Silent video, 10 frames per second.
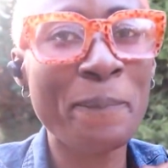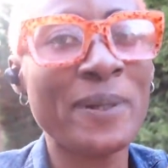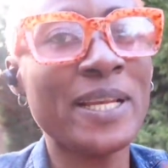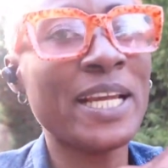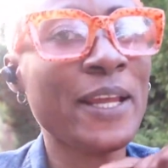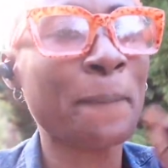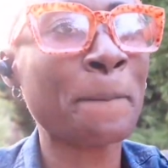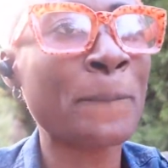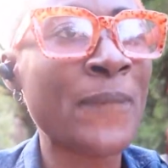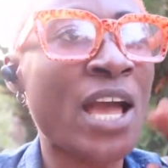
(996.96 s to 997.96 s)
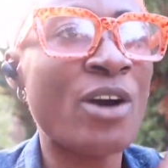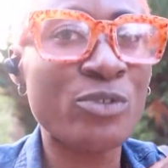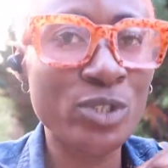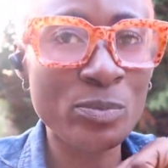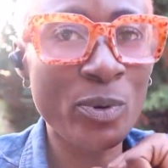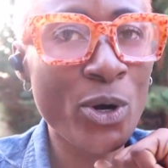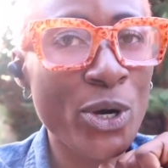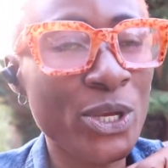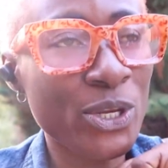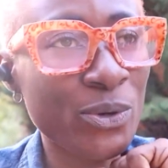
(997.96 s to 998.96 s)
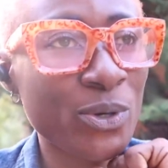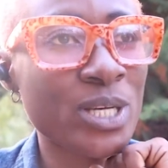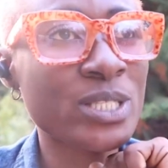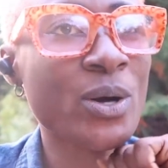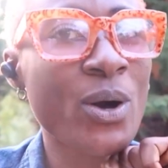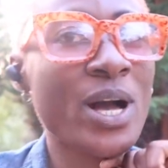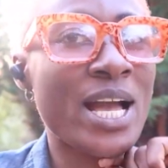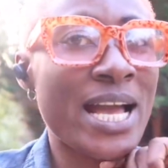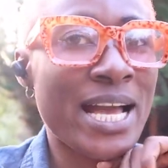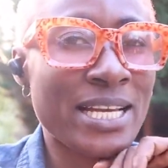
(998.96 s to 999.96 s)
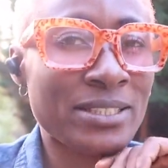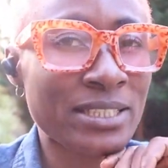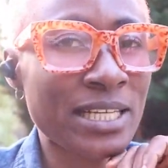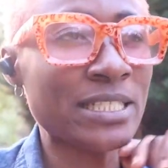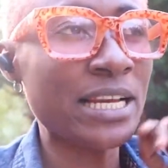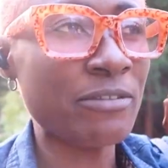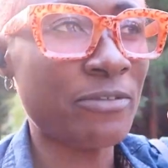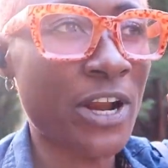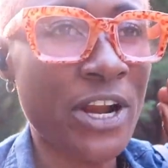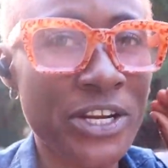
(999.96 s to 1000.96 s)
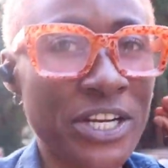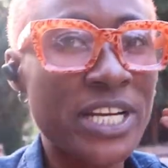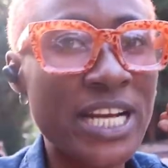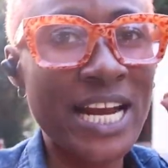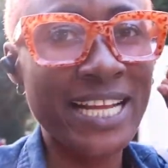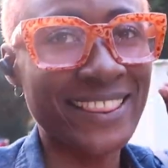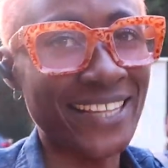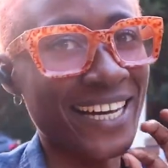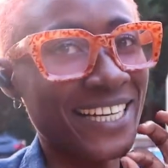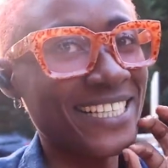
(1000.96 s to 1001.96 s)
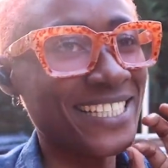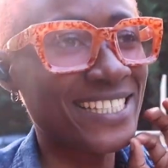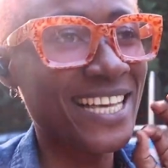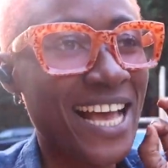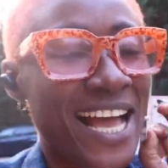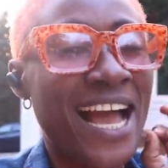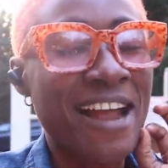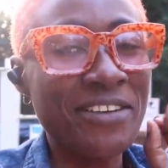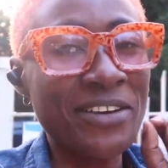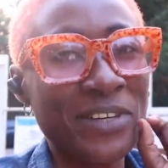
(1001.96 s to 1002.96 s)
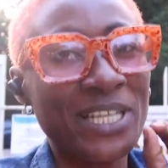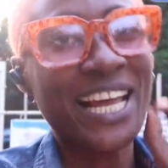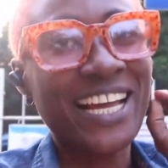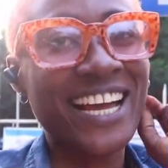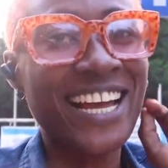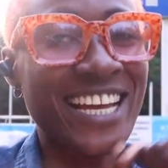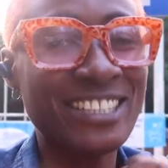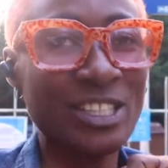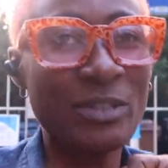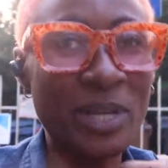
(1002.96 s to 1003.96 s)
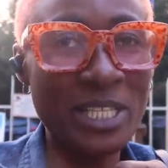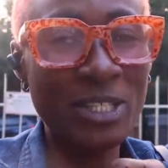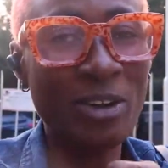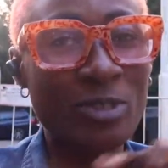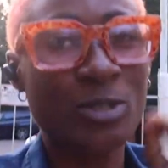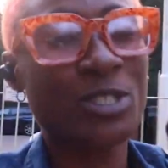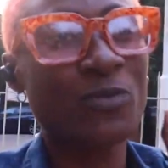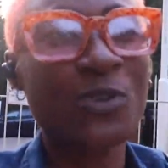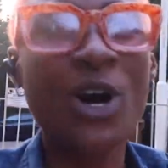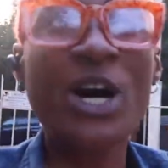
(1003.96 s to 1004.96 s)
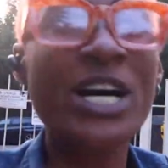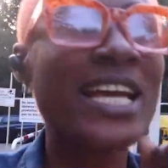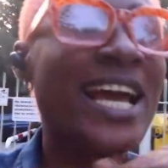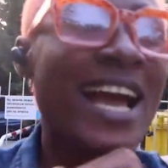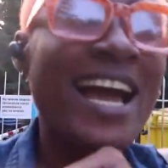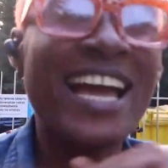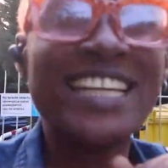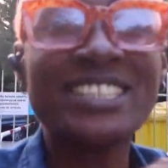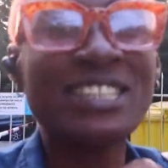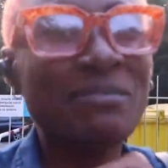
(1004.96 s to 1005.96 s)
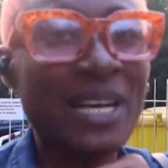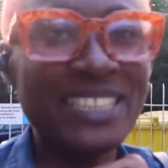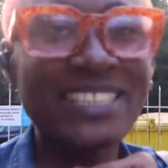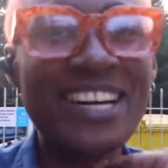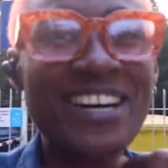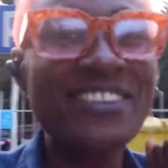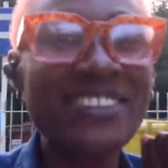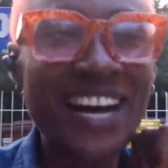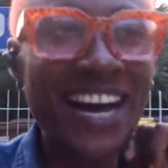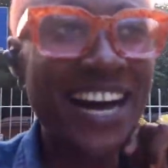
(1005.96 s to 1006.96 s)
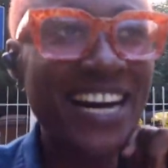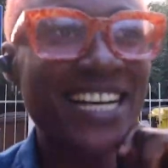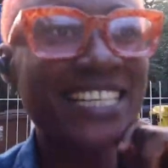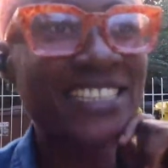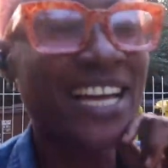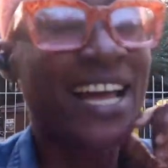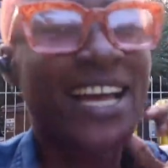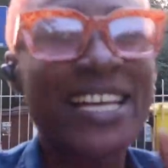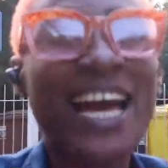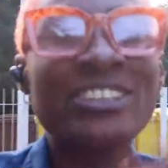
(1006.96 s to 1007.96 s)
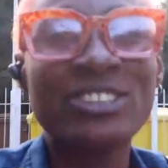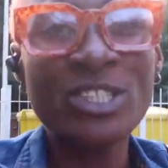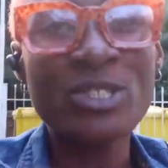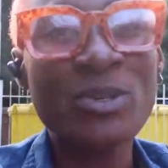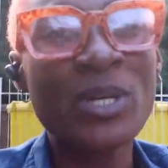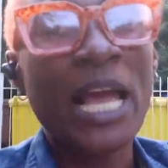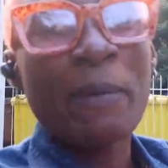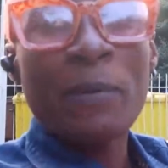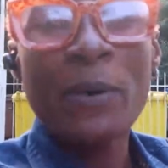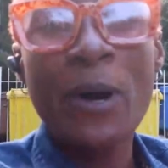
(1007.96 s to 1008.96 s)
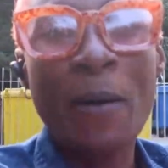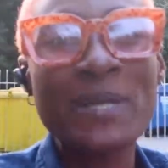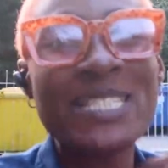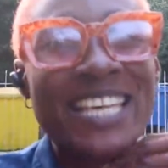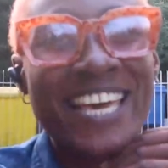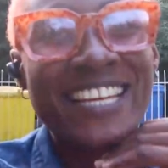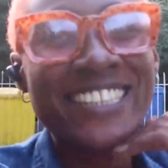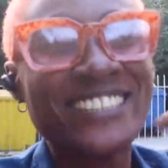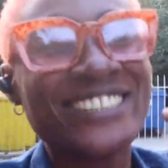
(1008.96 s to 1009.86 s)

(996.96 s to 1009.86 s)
play football, you know. So it was actually very nice. I really like enjoyed myself. It was fun. I enjoyed myself, and yeah, it's just cool like people coming together